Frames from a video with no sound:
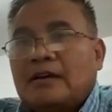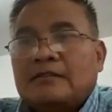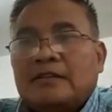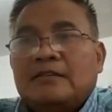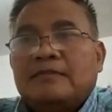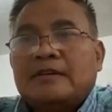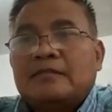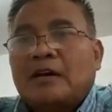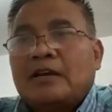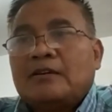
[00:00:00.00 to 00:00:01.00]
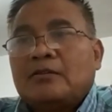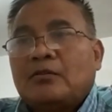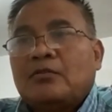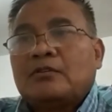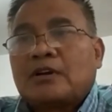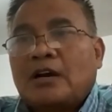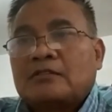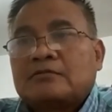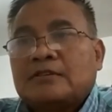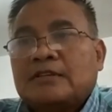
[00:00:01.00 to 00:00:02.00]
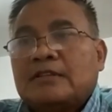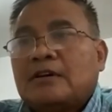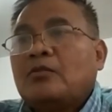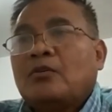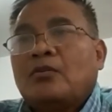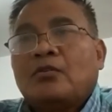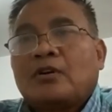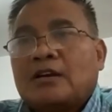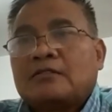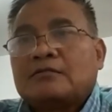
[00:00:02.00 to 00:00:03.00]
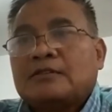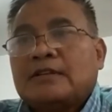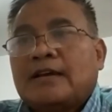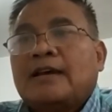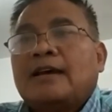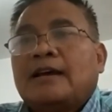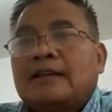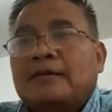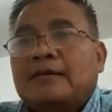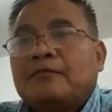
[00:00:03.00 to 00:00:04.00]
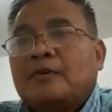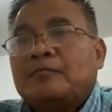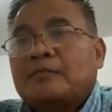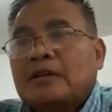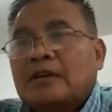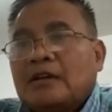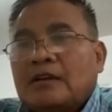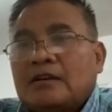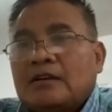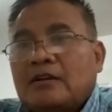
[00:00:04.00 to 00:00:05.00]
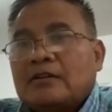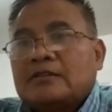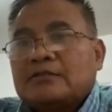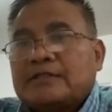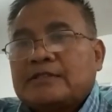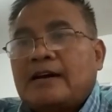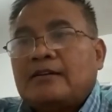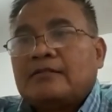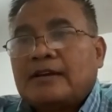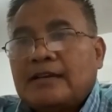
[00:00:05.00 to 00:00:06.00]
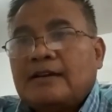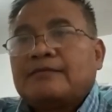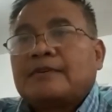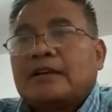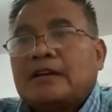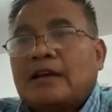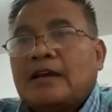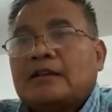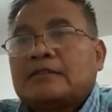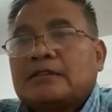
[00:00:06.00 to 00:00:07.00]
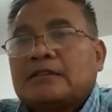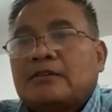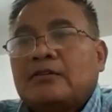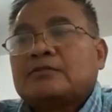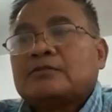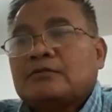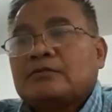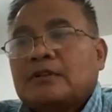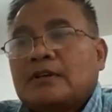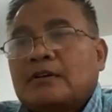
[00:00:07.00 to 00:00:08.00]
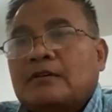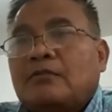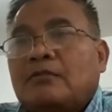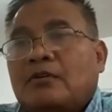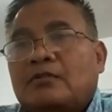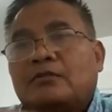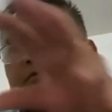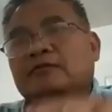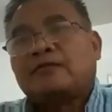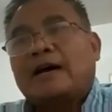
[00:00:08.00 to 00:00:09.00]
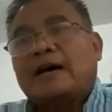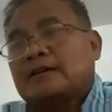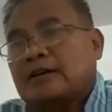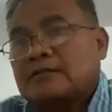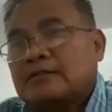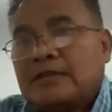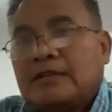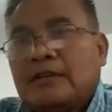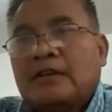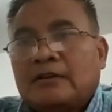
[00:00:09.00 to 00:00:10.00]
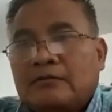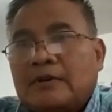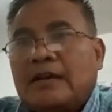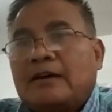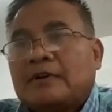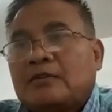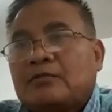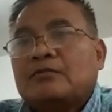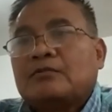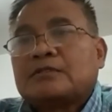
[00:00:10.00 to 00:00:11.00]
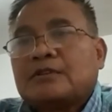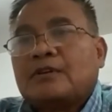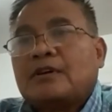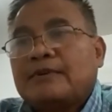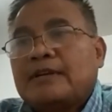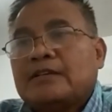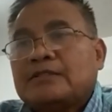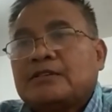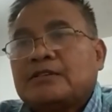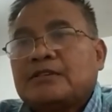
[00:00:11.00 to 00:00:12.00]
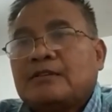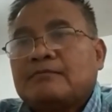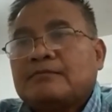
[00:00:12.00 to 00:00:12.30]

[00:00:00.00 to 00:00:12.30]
even my own country, the whole country that I have from north to south, I have connects, and also all those 5 countries, we have a good relationship.